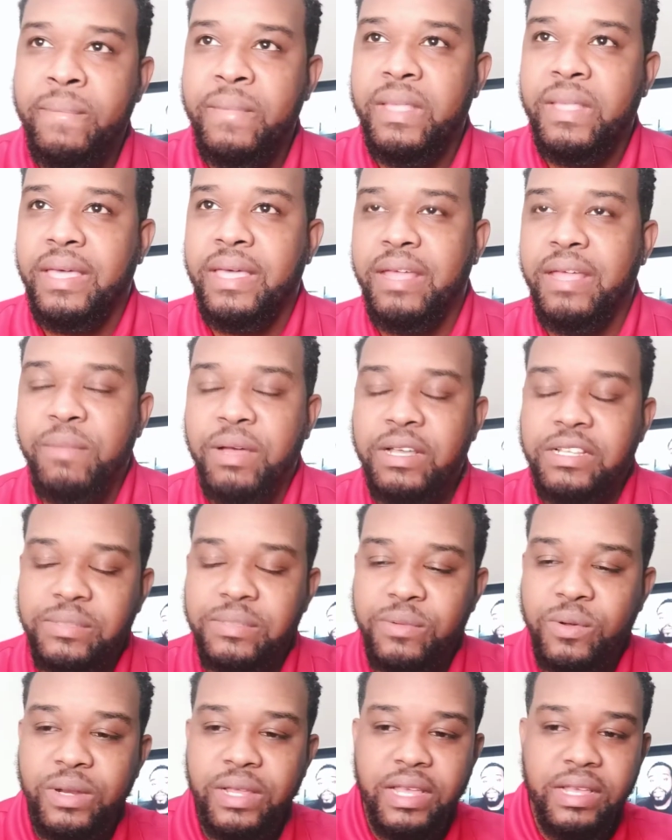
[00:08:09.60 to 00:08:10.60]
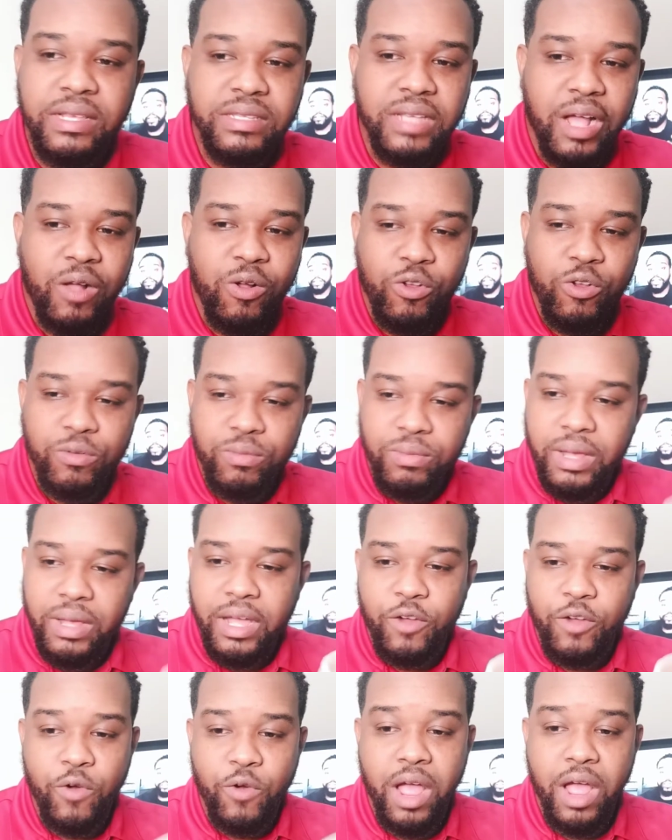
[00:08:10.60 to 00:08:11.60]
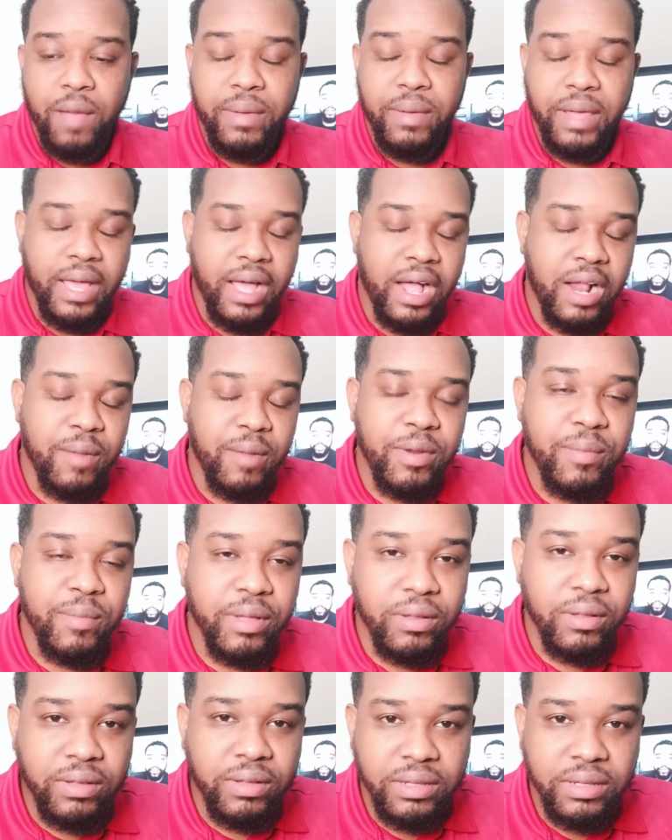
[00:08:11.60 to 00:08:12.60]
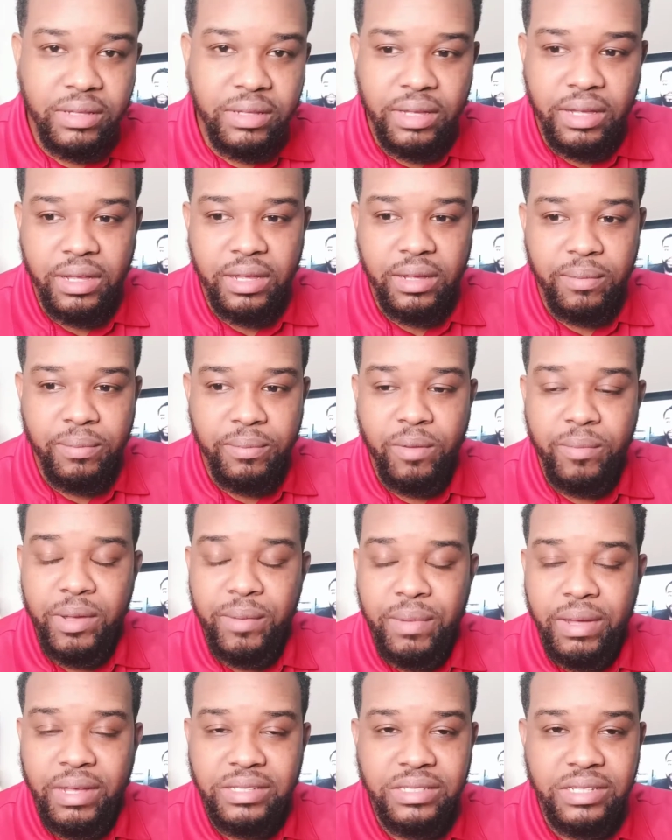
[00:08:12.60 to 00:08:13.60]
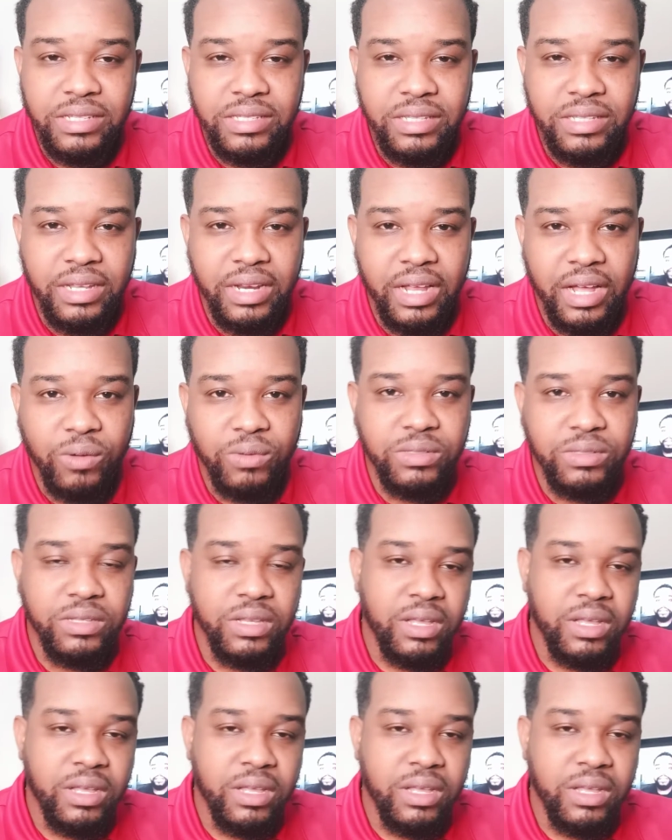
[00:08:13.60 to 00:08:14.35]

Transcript: in my smoothies, I would grab a almond milk, probably about 16 ounce,